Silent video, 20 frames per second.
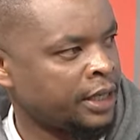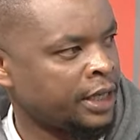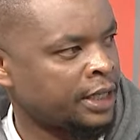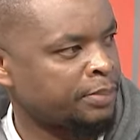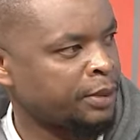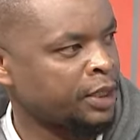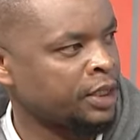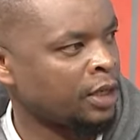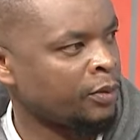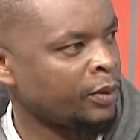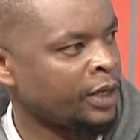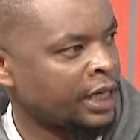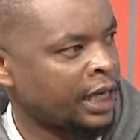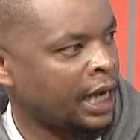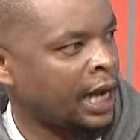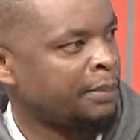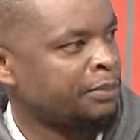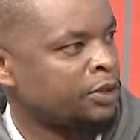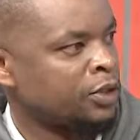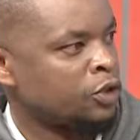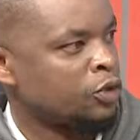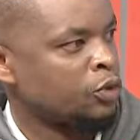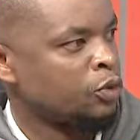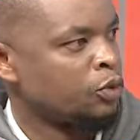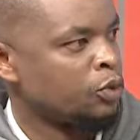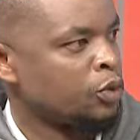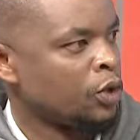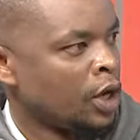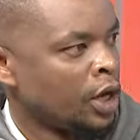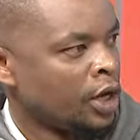especially when it comes
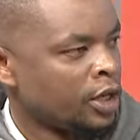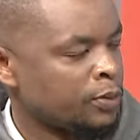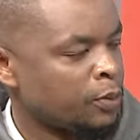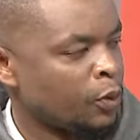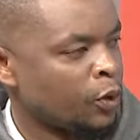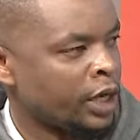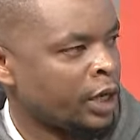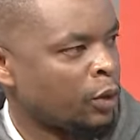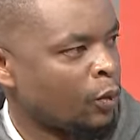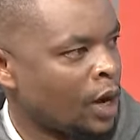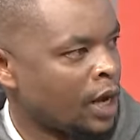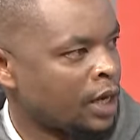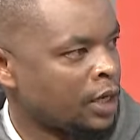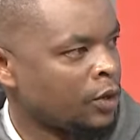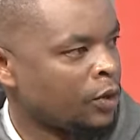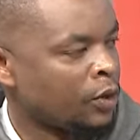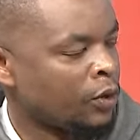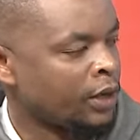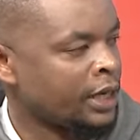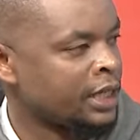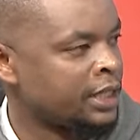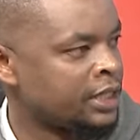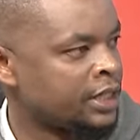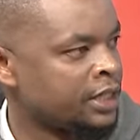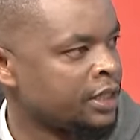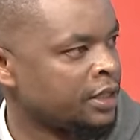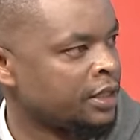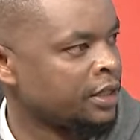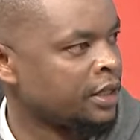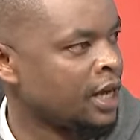to spoken word or
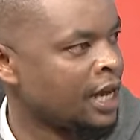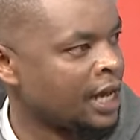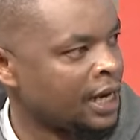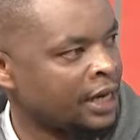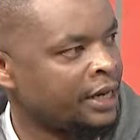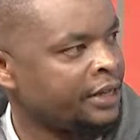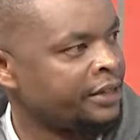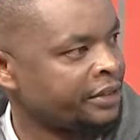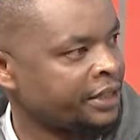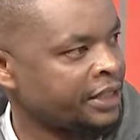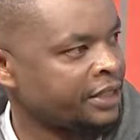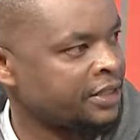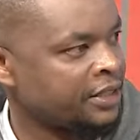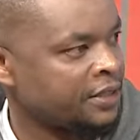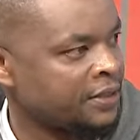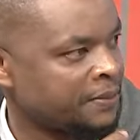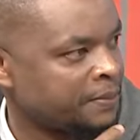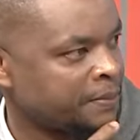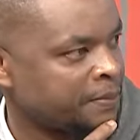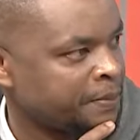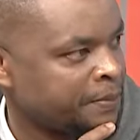writing lyrics?